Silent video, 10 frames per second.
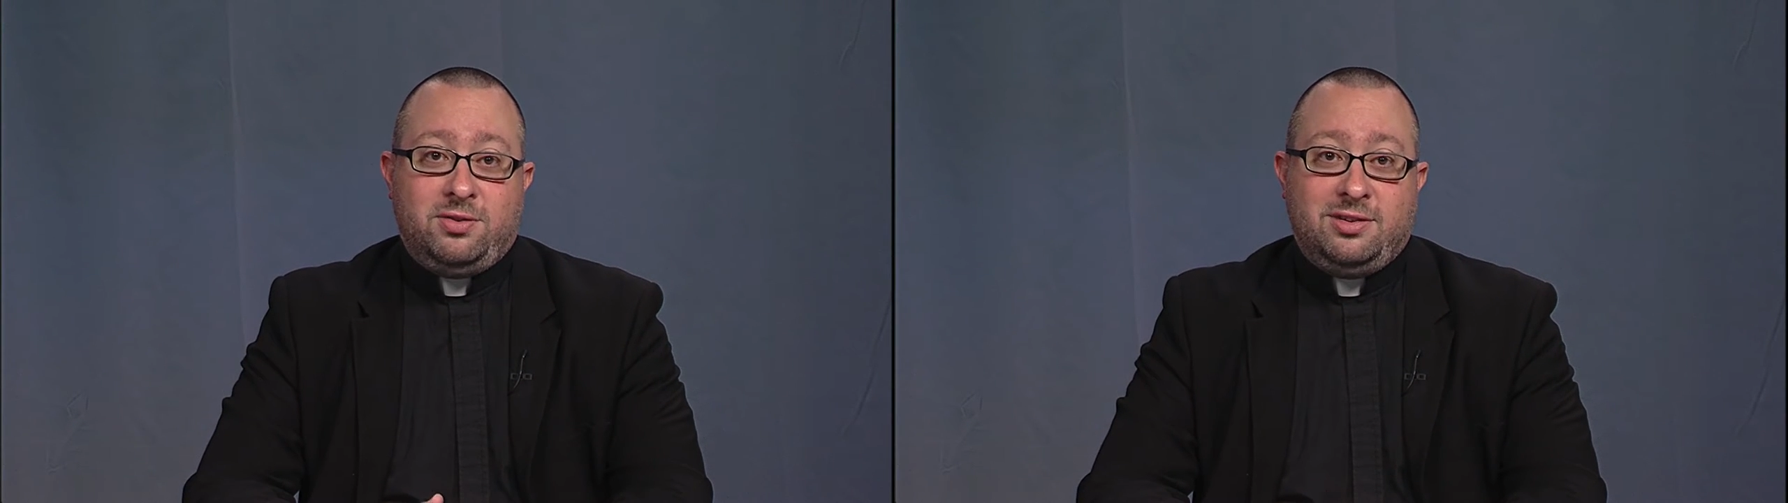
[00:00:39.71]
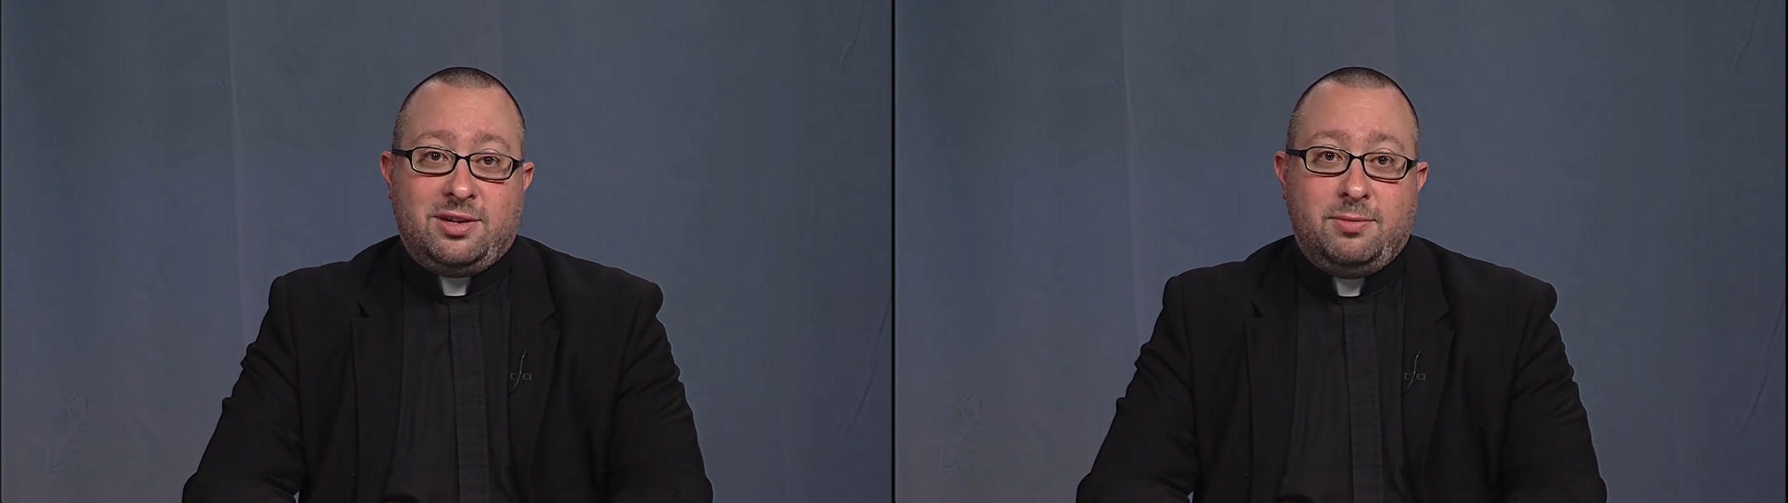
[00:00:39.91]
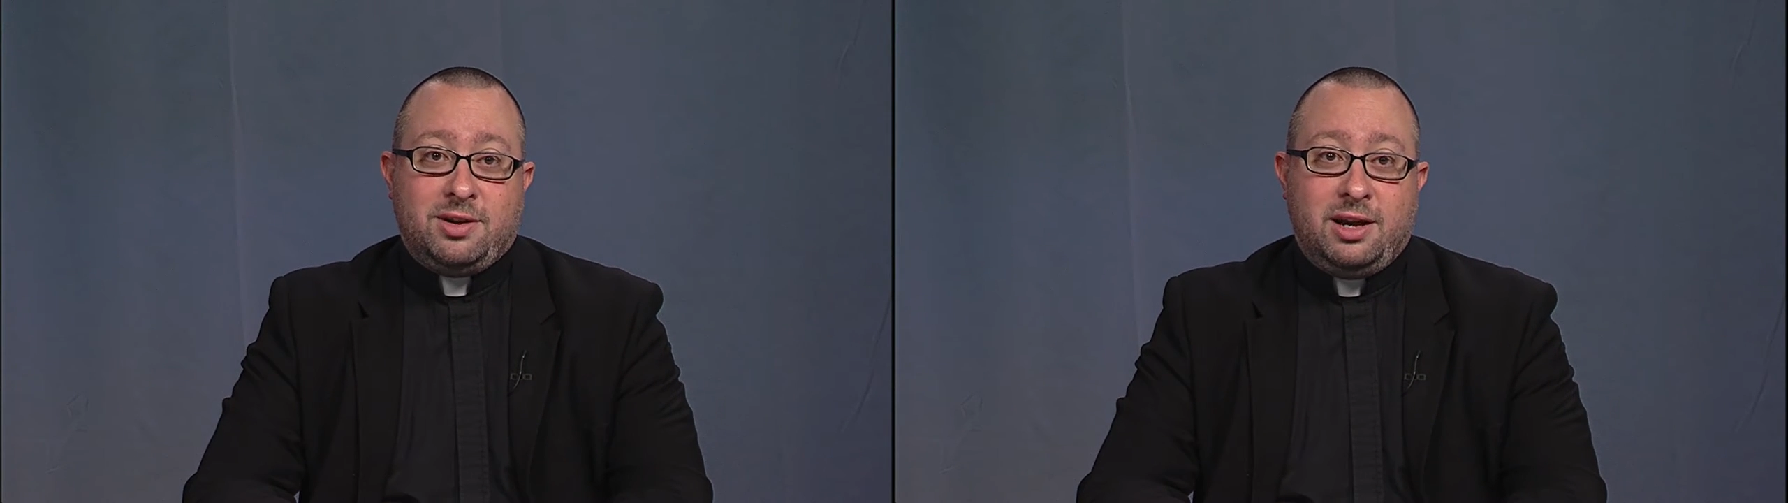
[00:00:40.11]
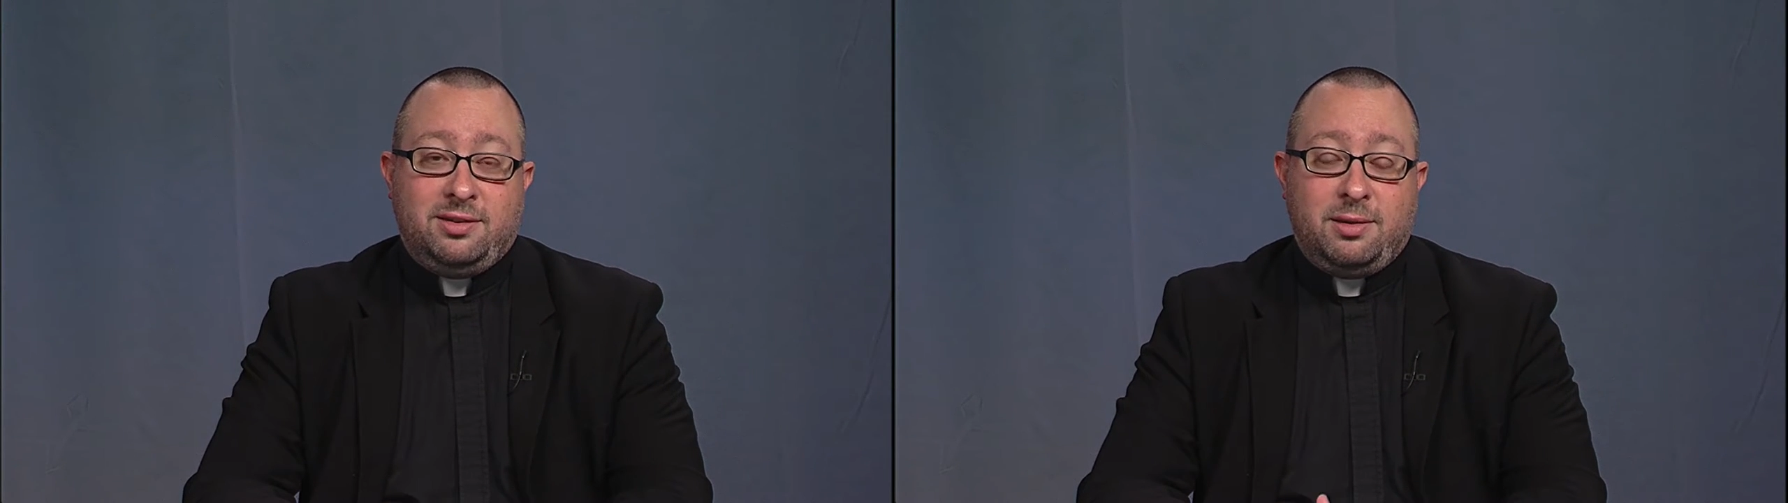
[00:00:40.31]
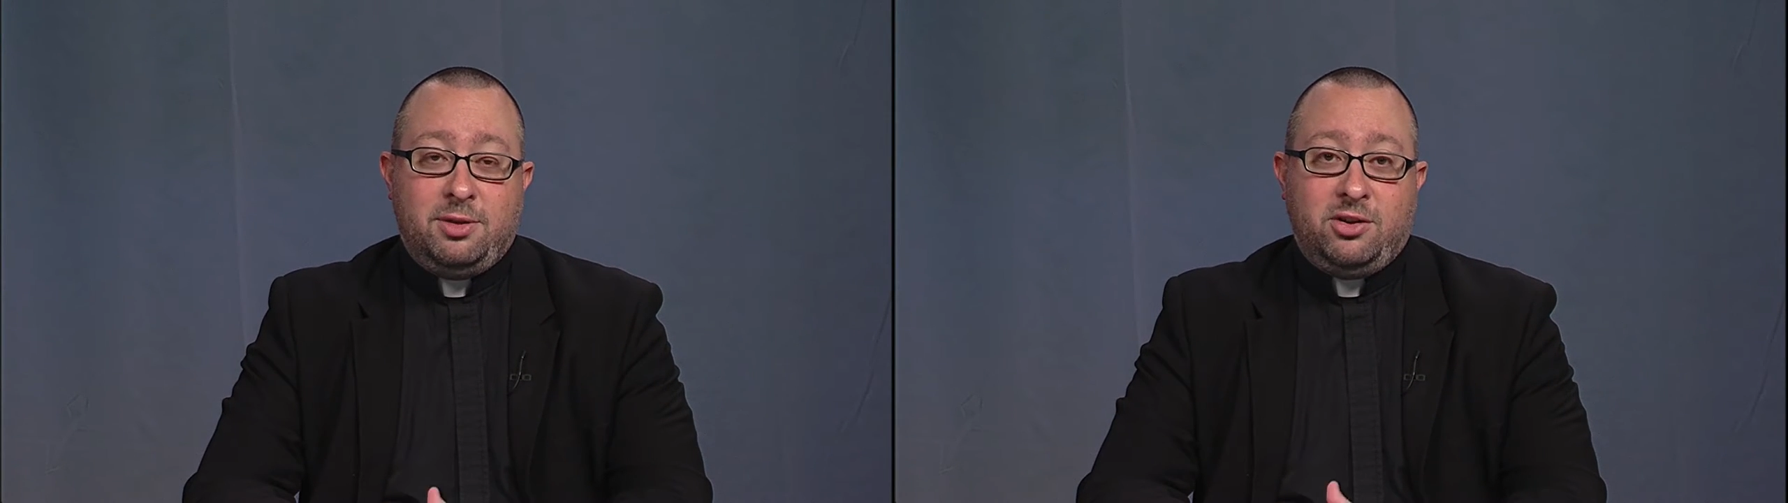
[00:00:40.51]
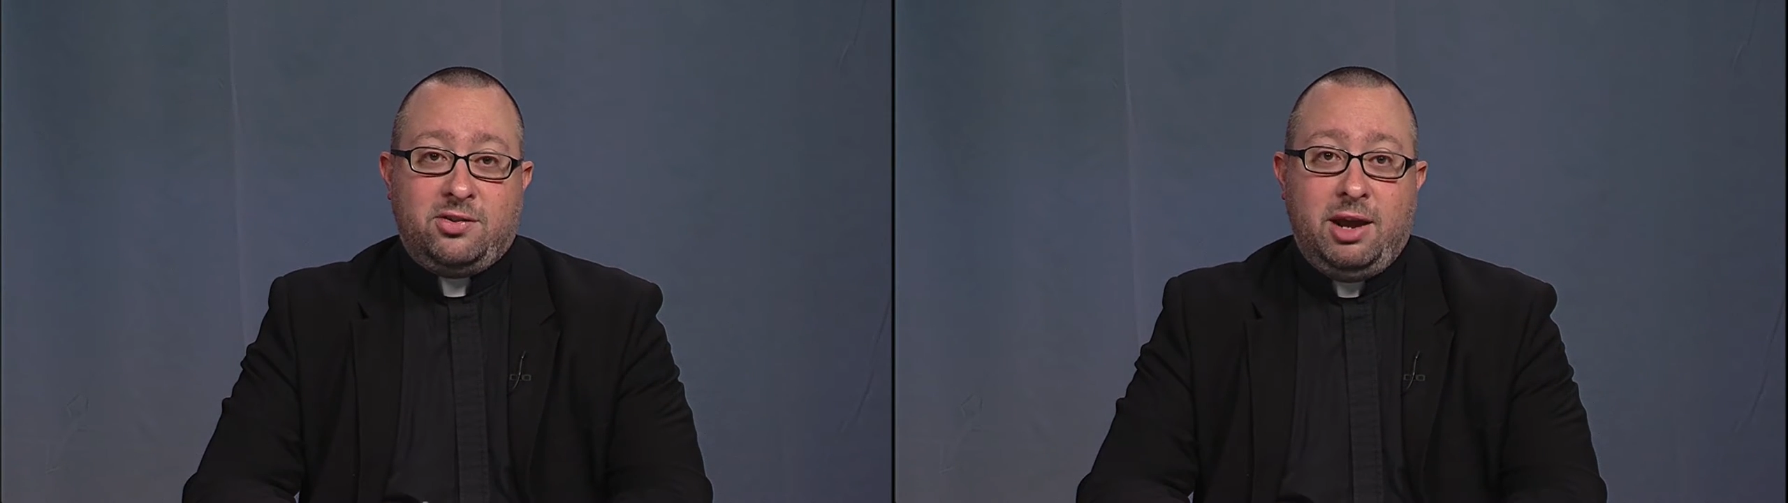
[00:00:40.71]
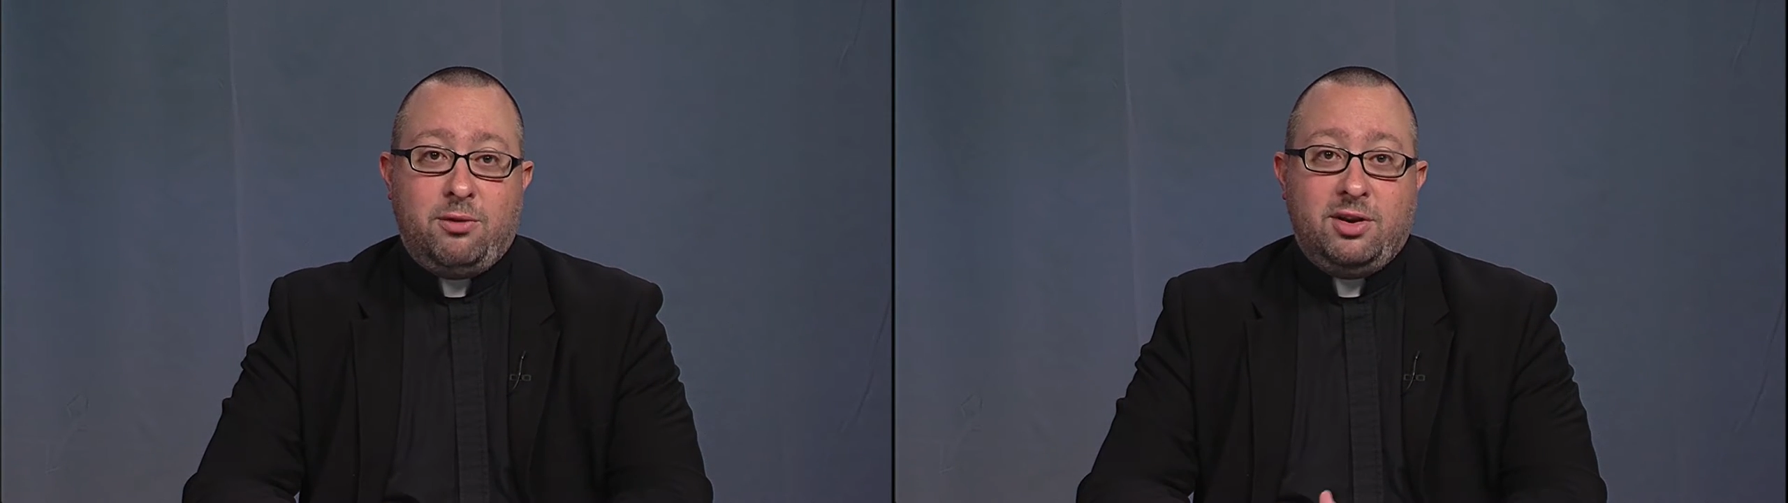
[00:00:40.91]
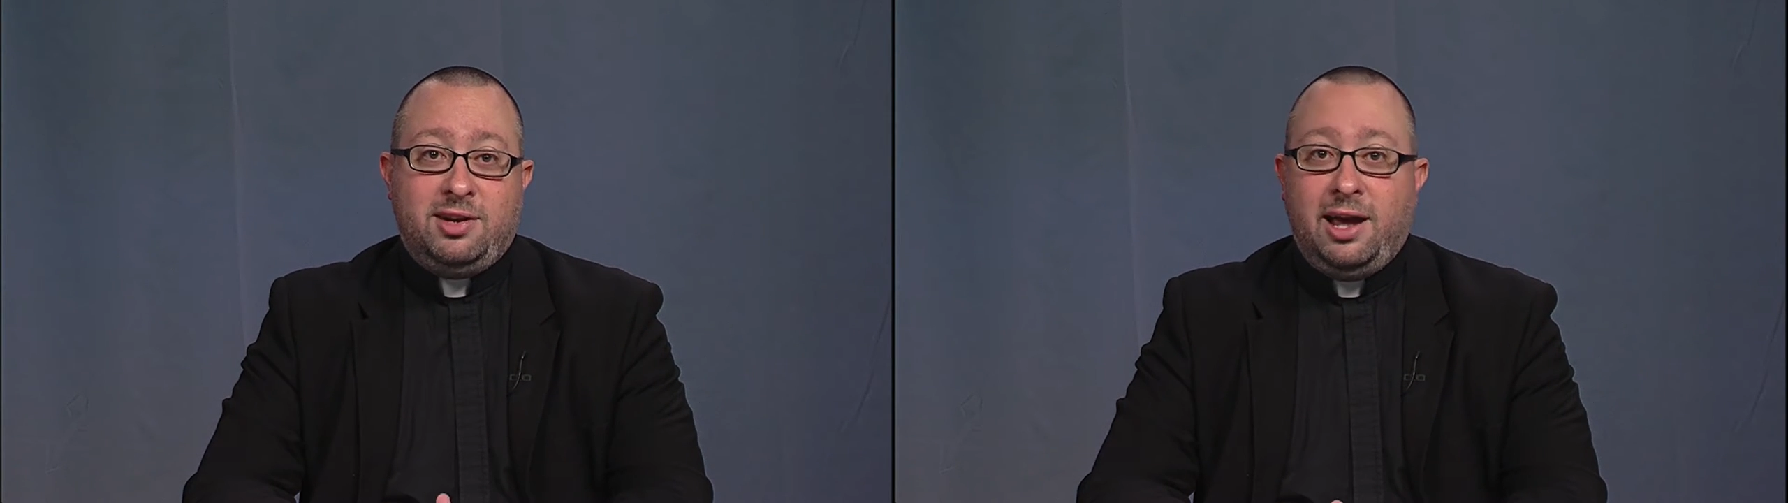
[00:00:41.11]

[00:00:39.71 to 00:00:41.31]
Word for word: system and some of their sacred